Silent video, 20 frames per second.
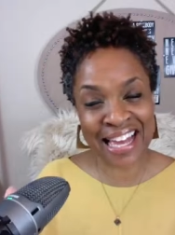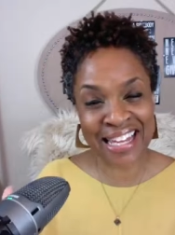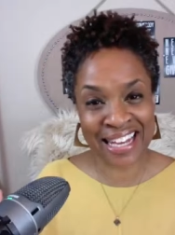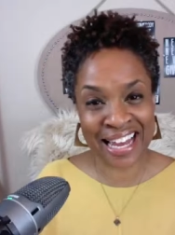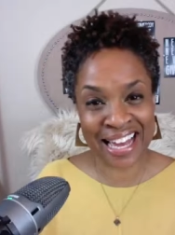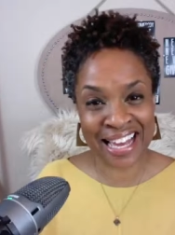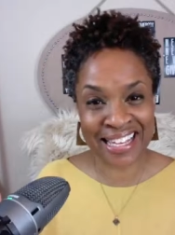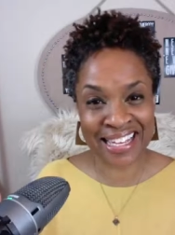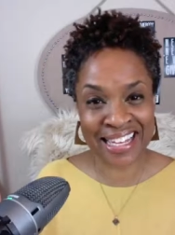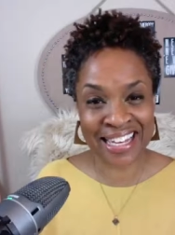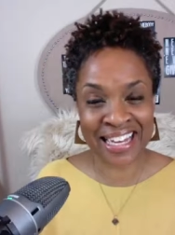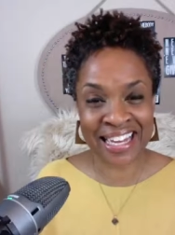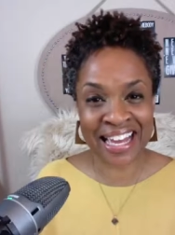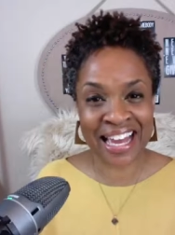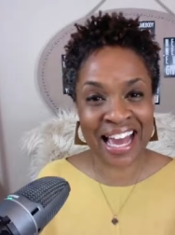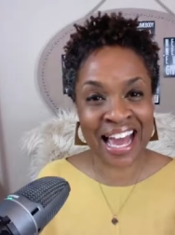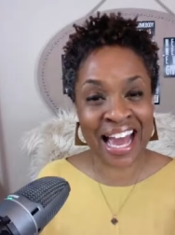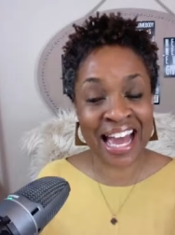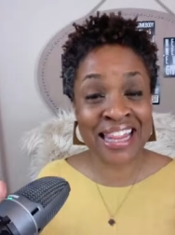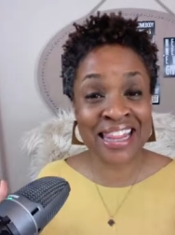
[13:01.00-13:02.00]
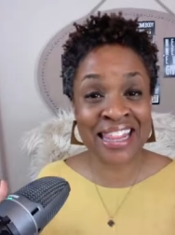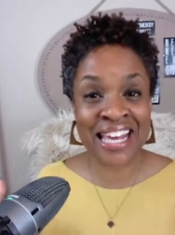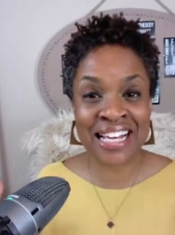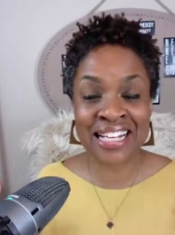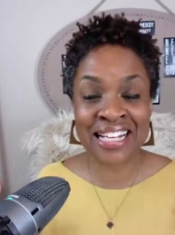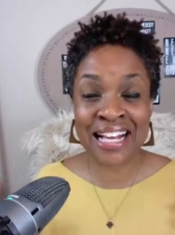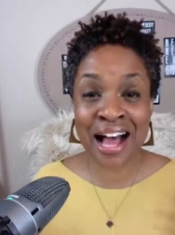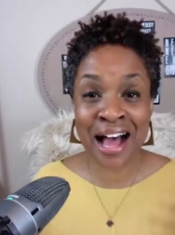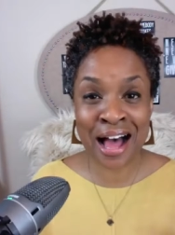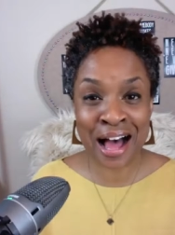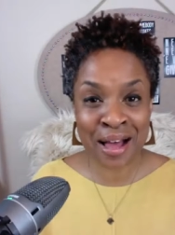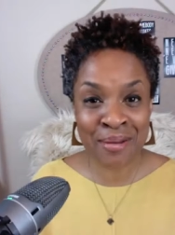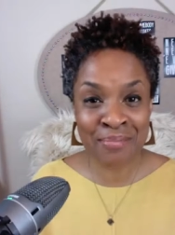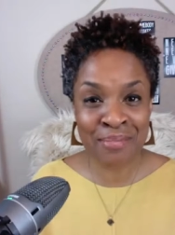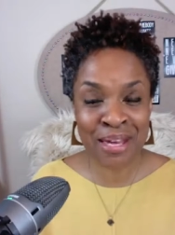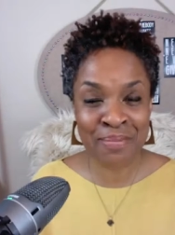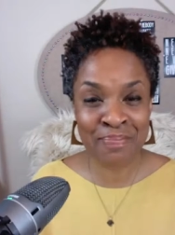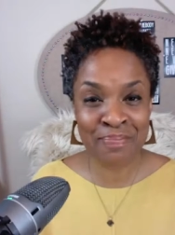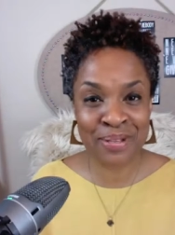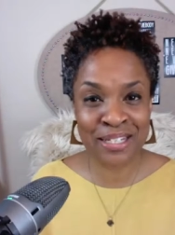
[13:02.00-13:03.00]
I like it. And then
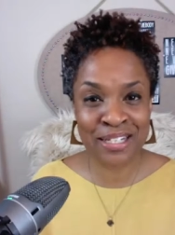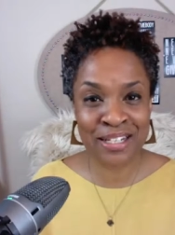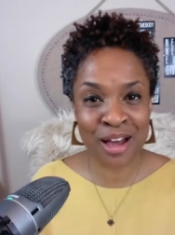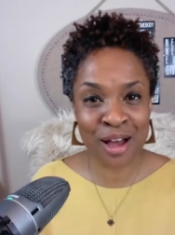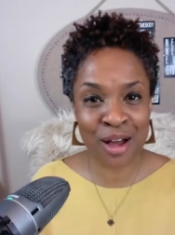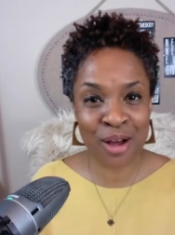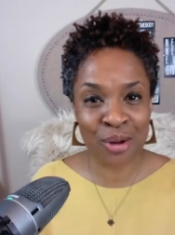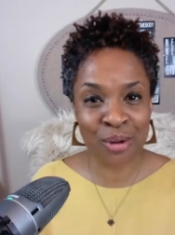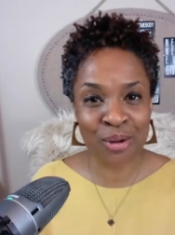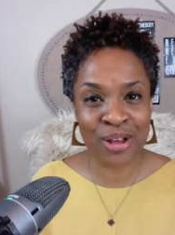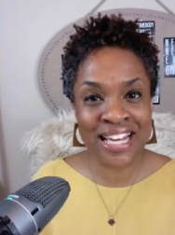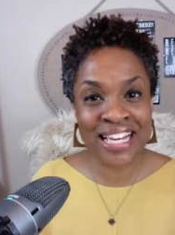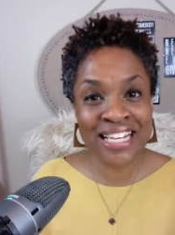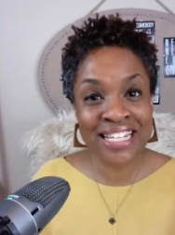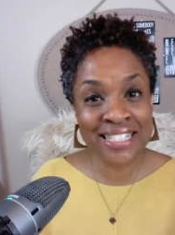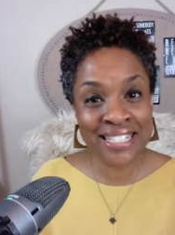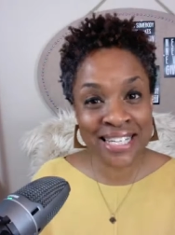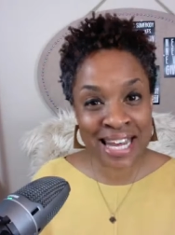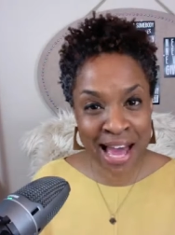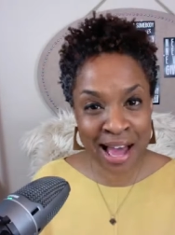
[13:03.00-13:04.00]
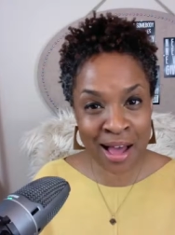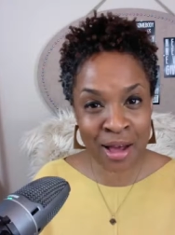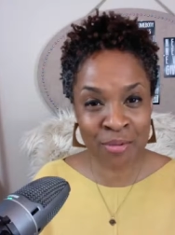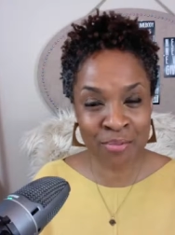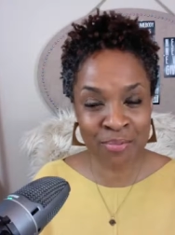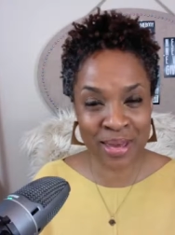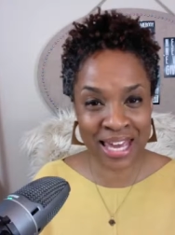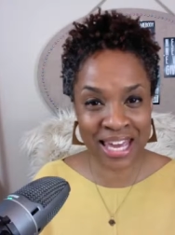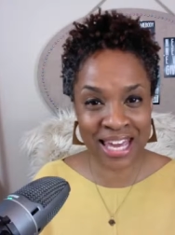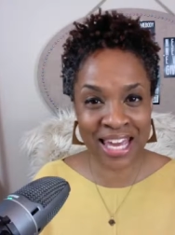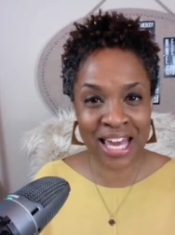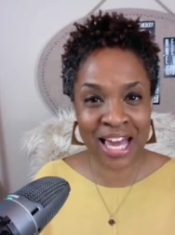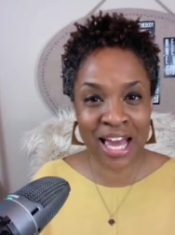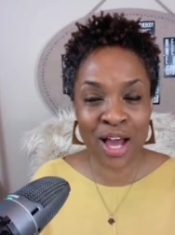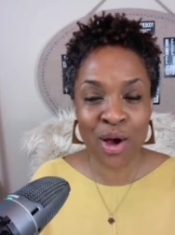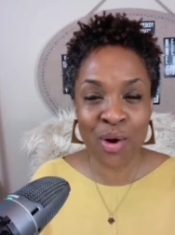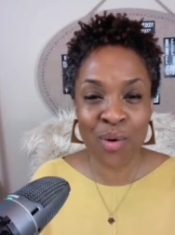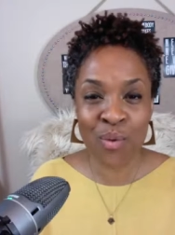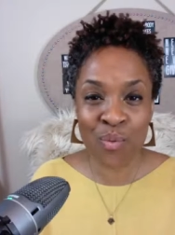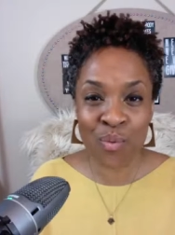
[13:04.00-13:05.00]
comment below. Tell me,
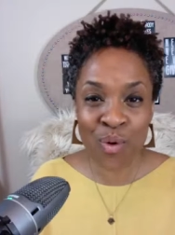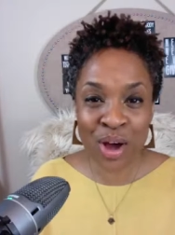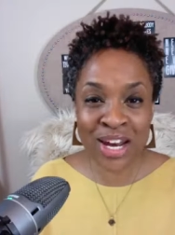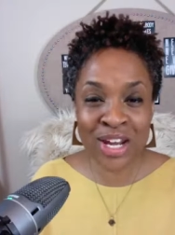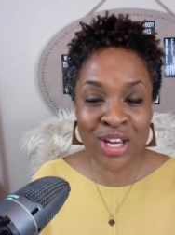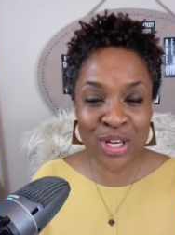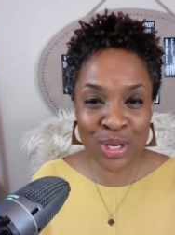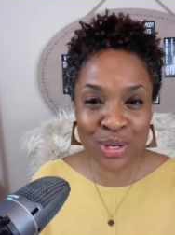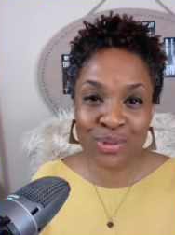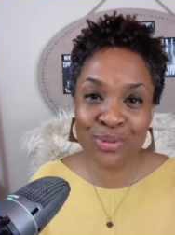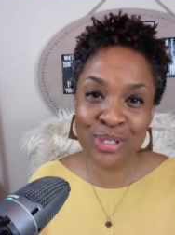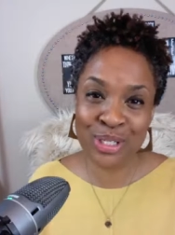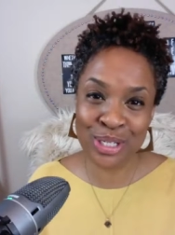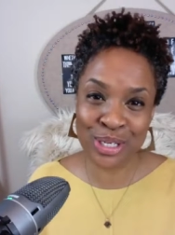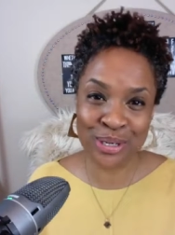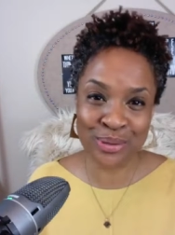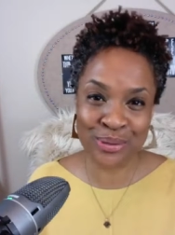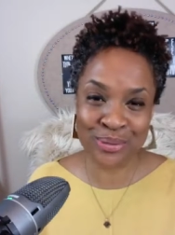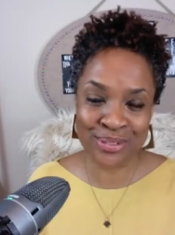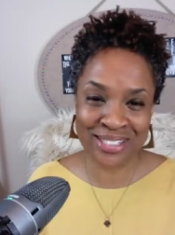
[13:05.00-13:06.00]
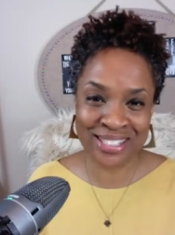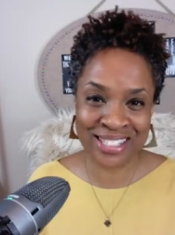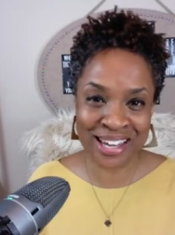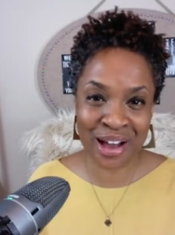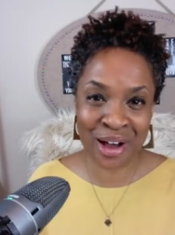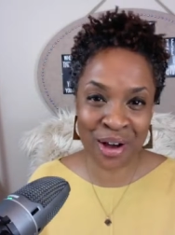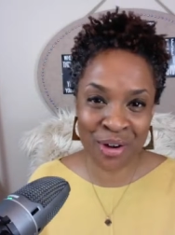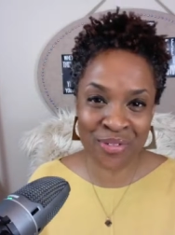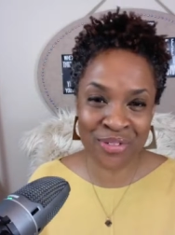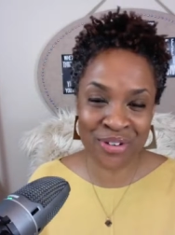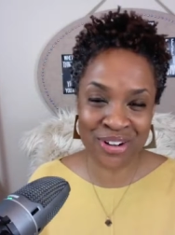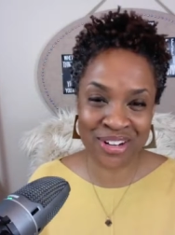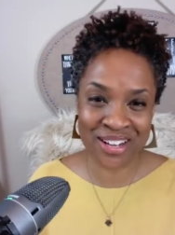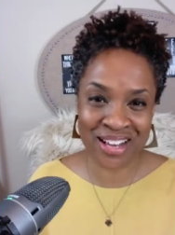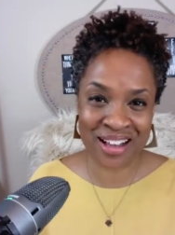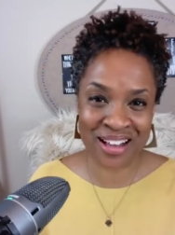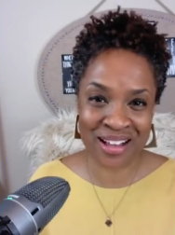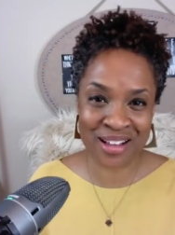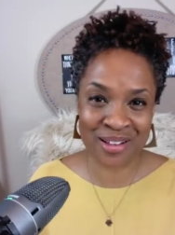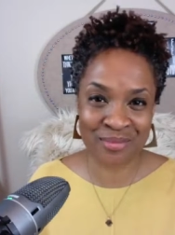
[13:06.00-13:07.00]
what do you do to
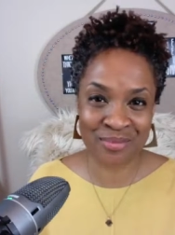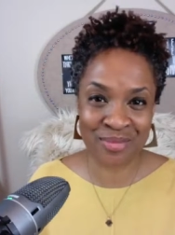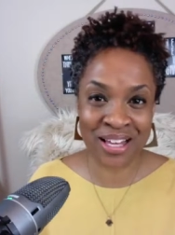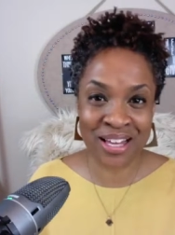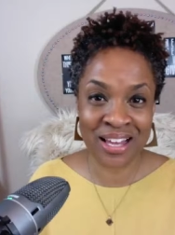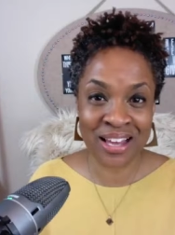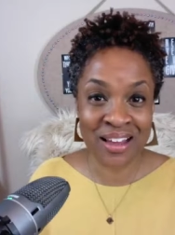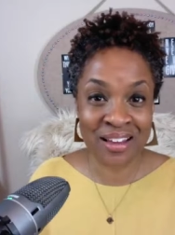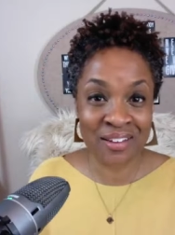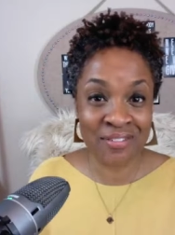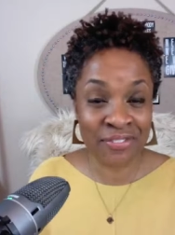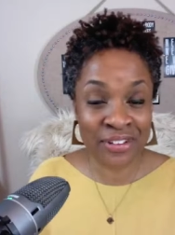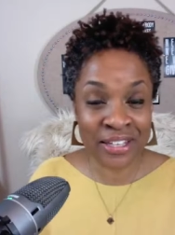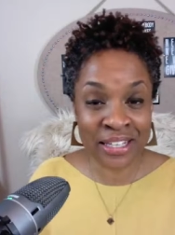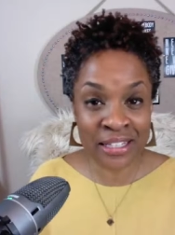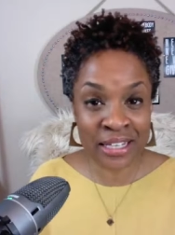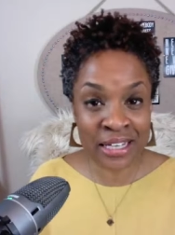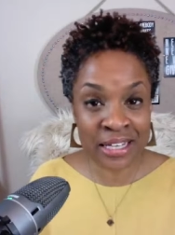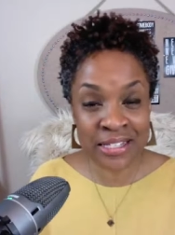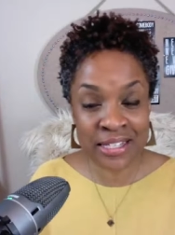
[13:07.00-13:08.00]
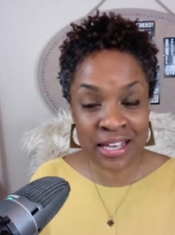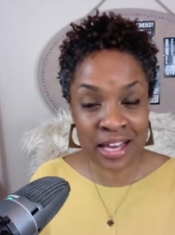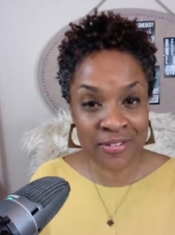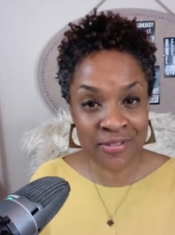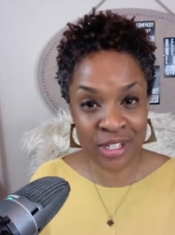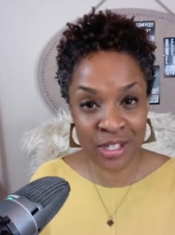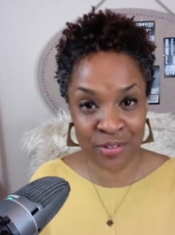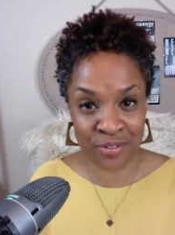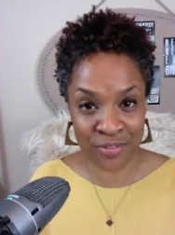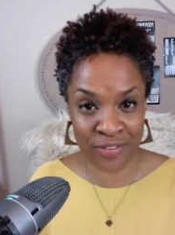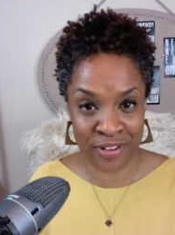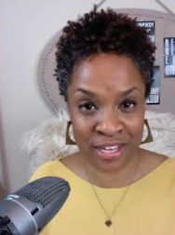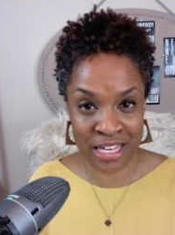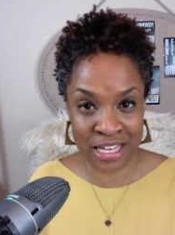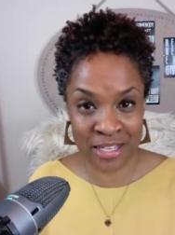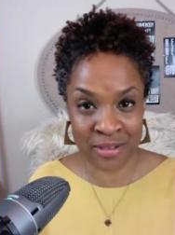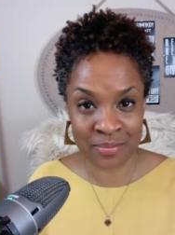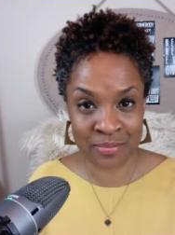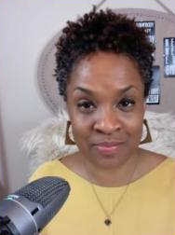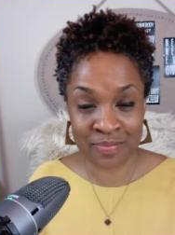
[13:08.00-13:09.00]
overcome feelings of
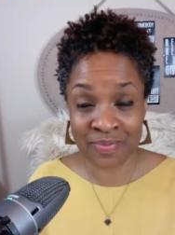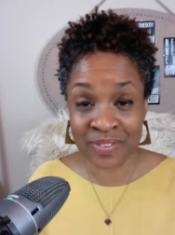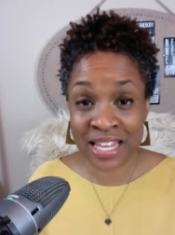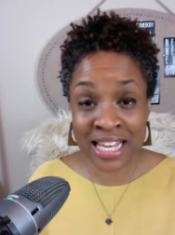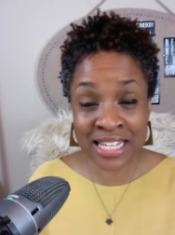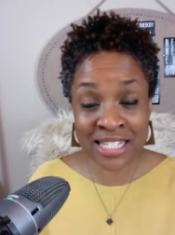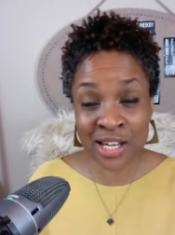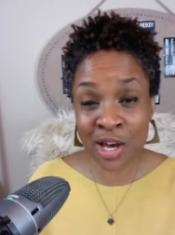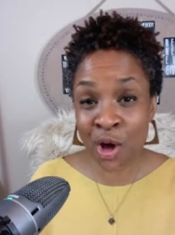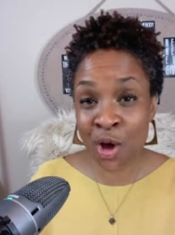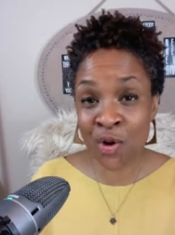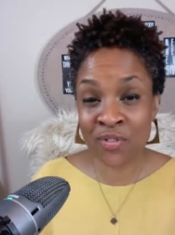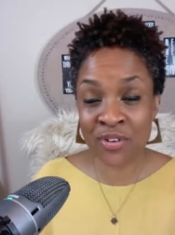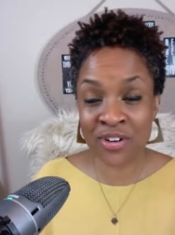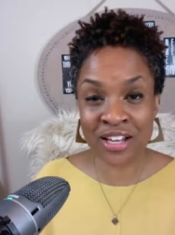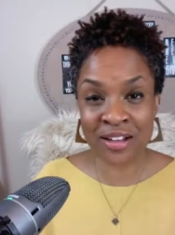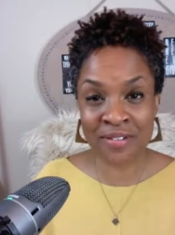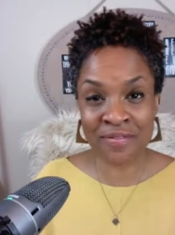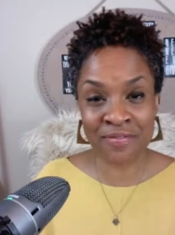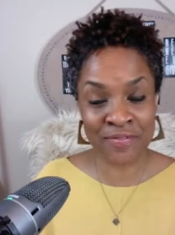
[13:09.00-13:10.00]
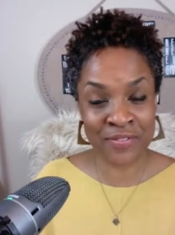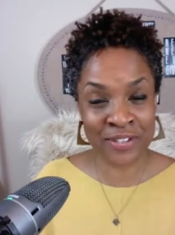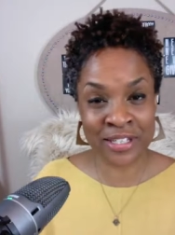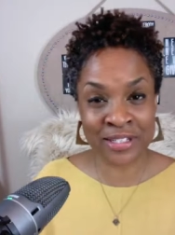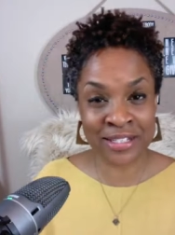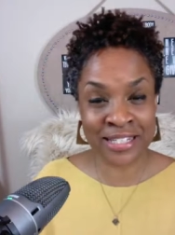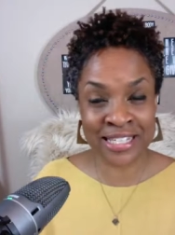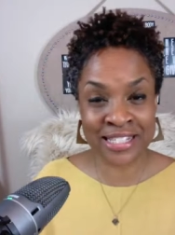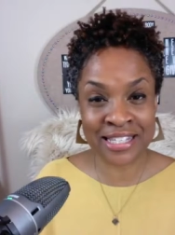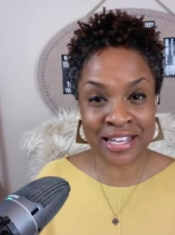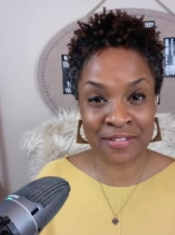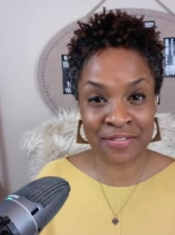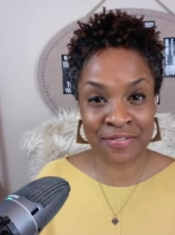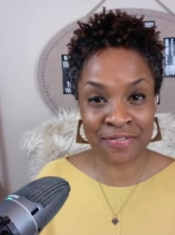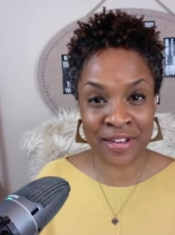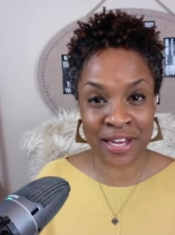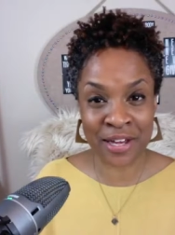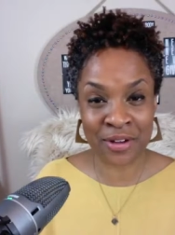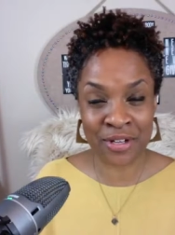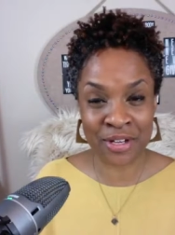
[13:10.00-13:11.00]
defeat and to overcome feelings of
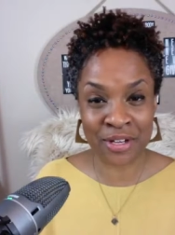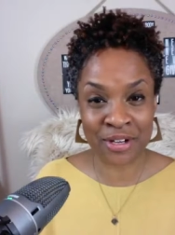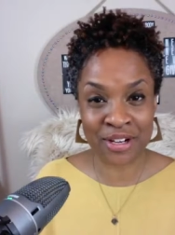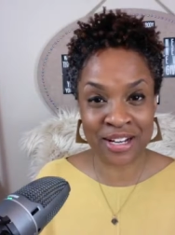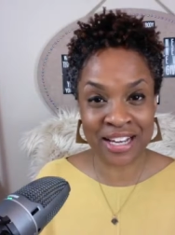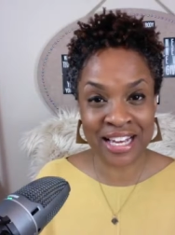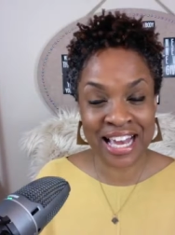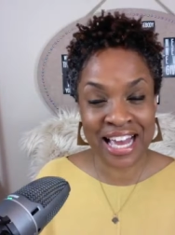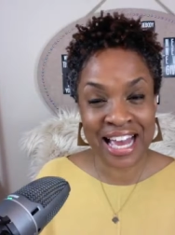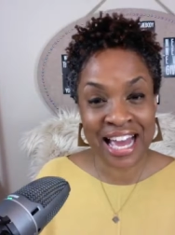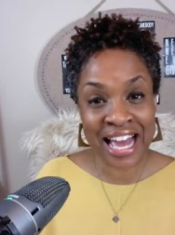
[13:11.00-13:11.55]
failure?